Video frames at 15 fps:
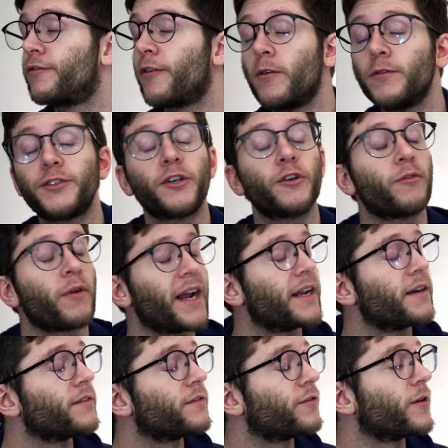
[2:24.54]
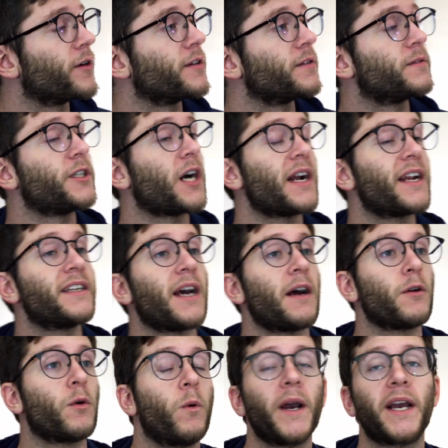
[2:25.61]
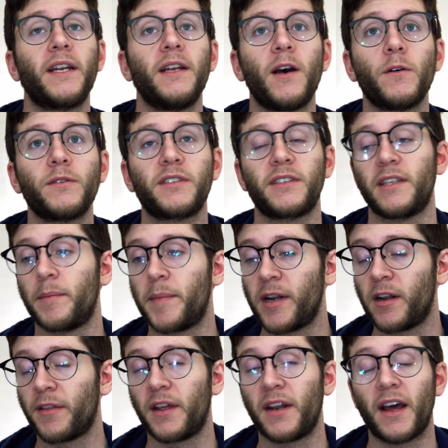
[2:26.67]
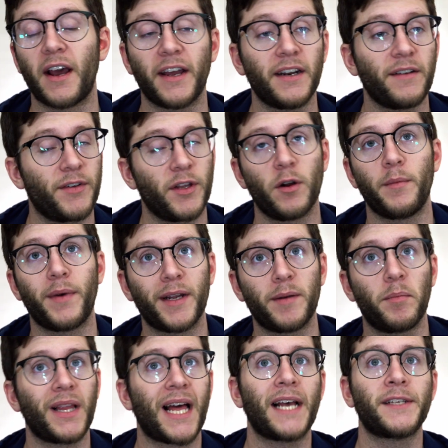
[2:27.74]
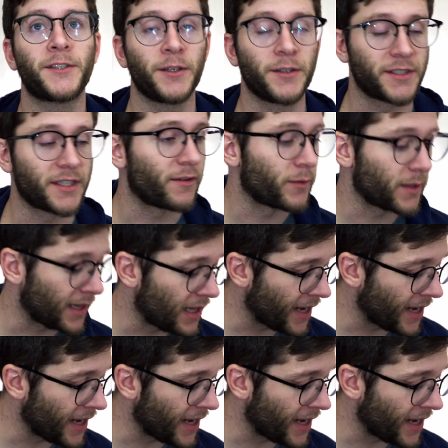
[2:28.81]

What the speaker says: Phones are great for jotting down quick notes in the middle of the night if you don't mind blasting yourself with